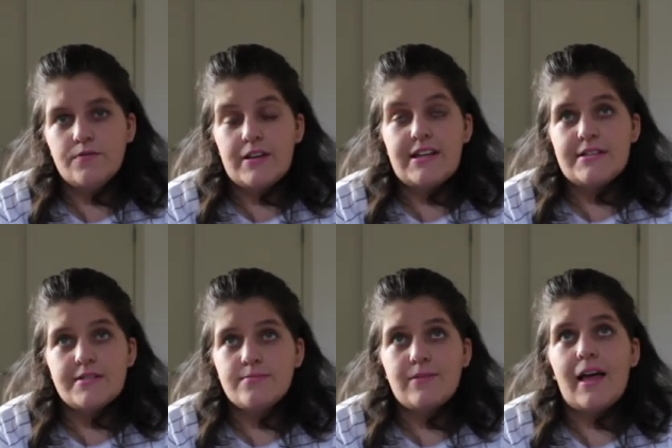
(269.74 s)

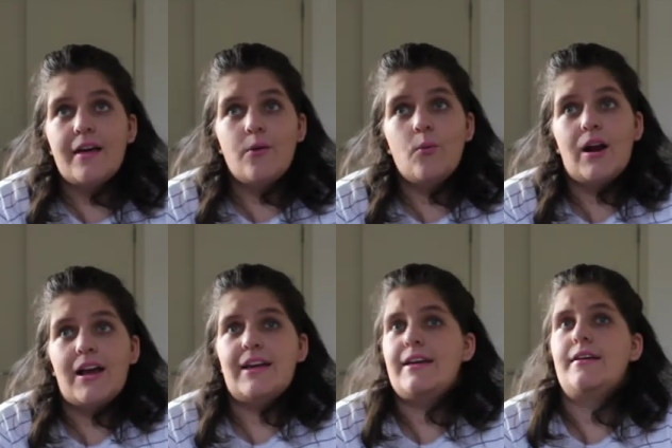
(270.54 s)
these? Like, will
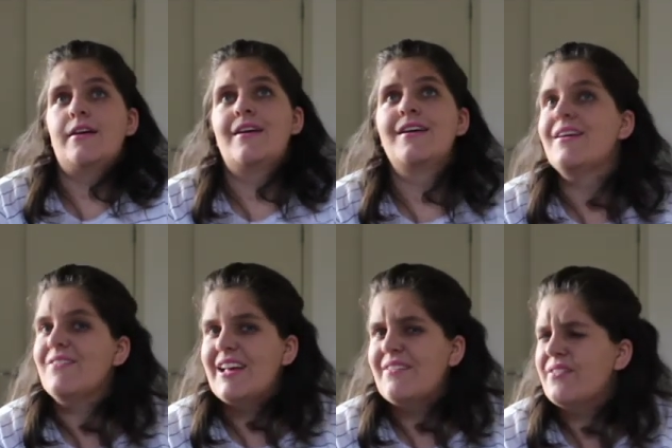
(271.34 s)
I
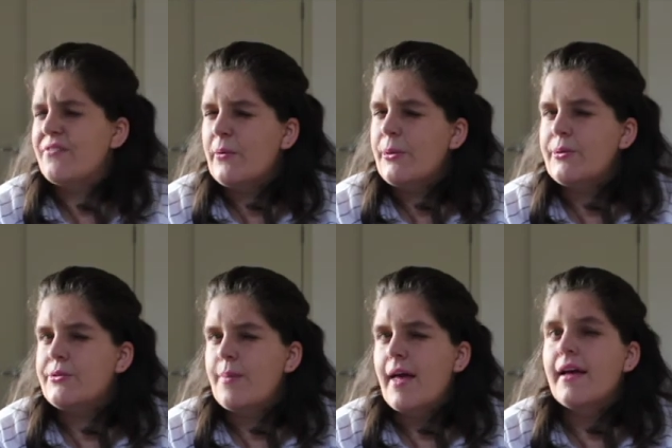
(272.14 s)
ever get the
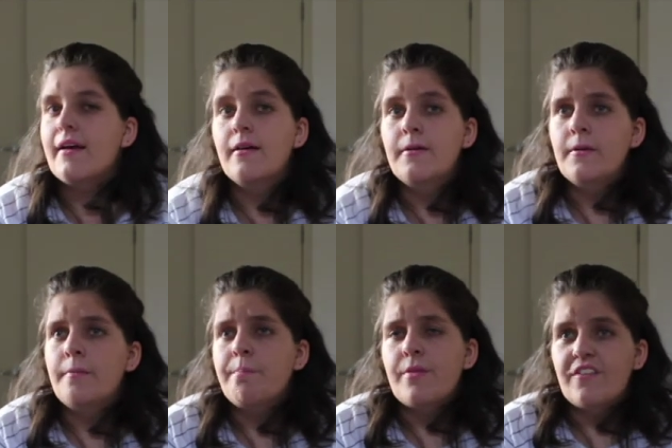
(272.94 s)
photos back?
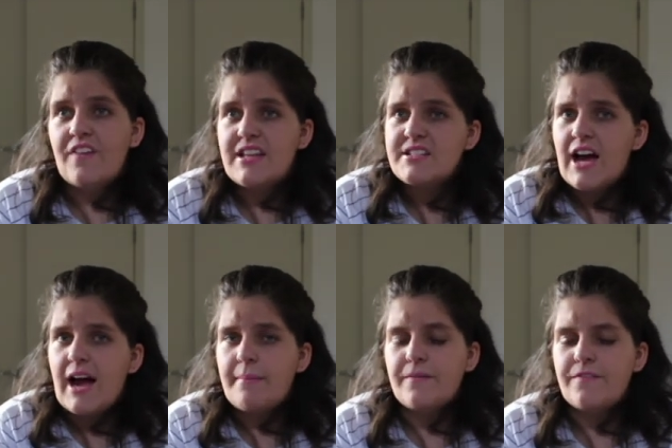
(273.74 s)
That
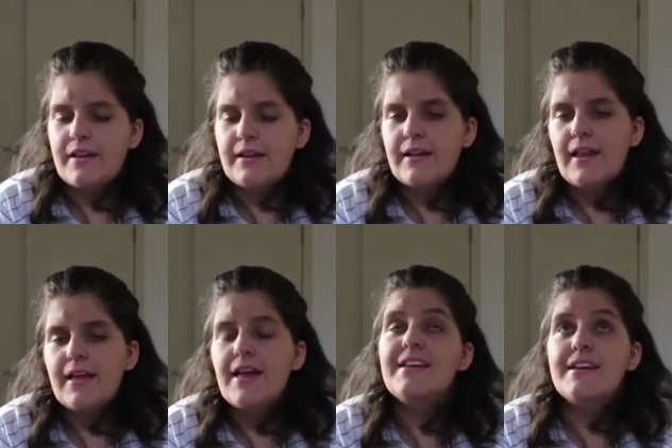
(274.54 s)
type of thing.
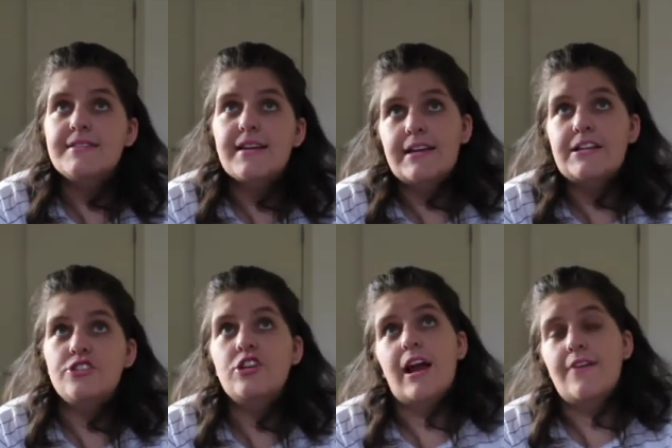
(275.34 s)
Like, yes, I get
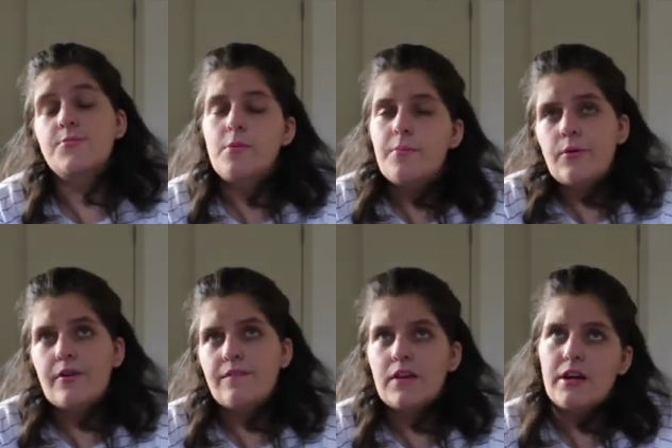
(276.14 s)
your life's more
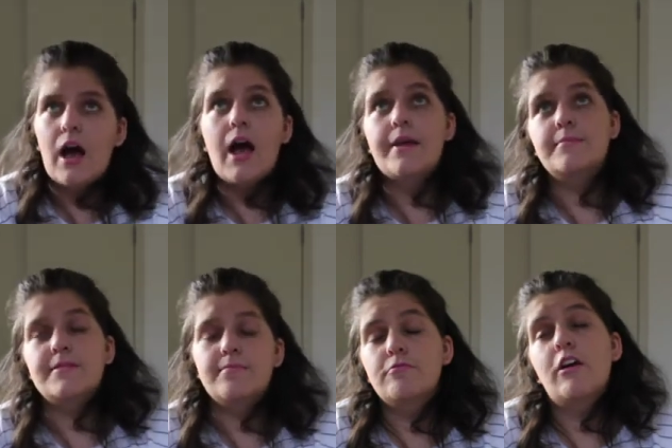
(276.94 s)
important than items
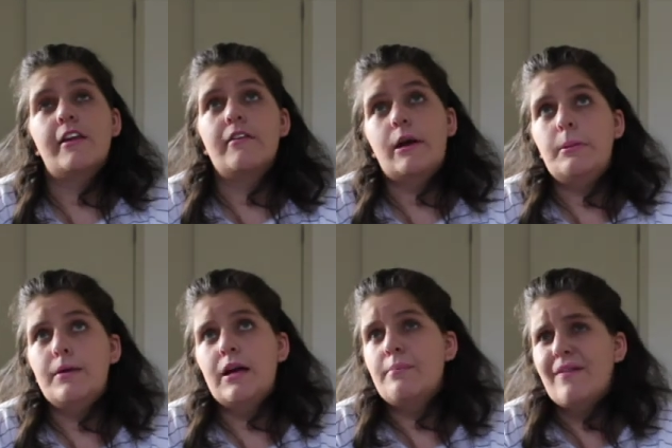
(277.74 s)
and blah blah blah
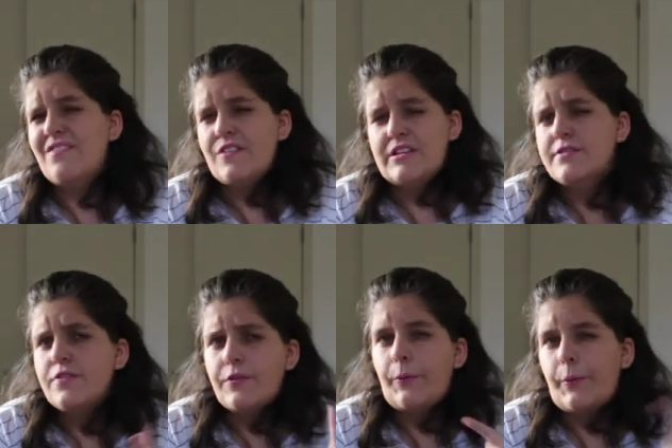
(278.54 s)
blah, but these are
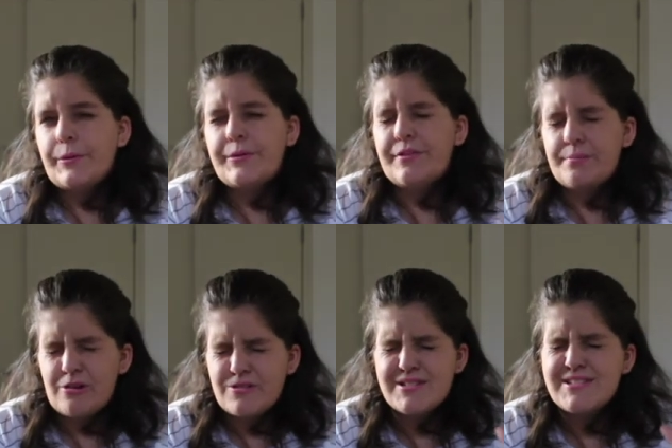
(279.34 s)
the thought
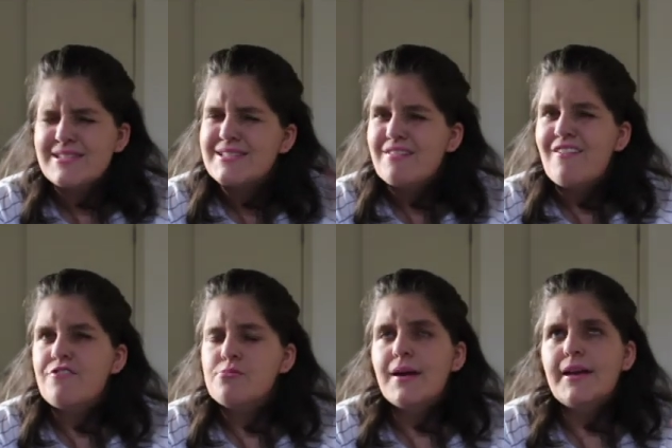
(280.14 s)
processes that run
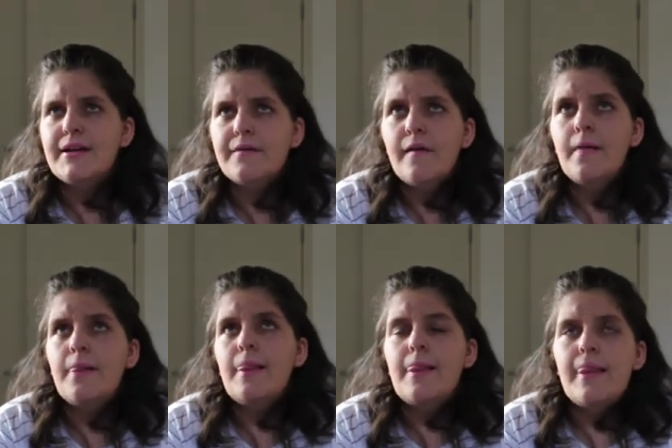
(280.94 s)
through my head.
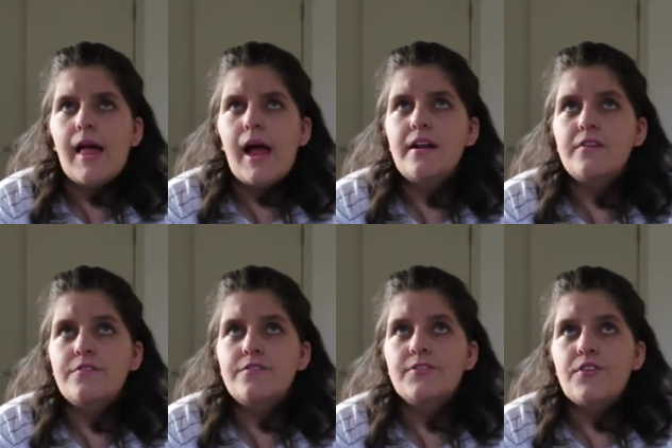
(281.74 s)
And
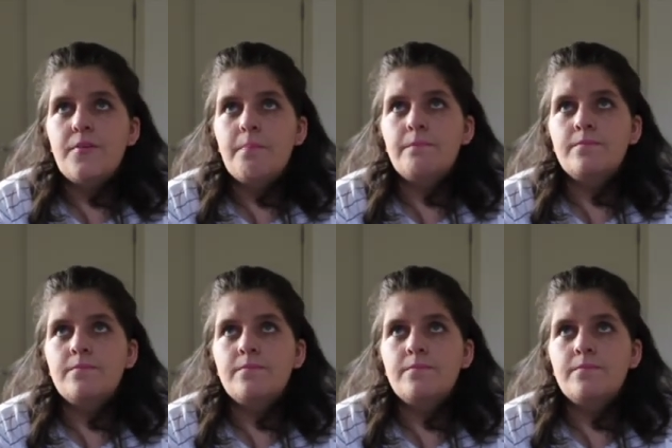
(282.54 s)
so the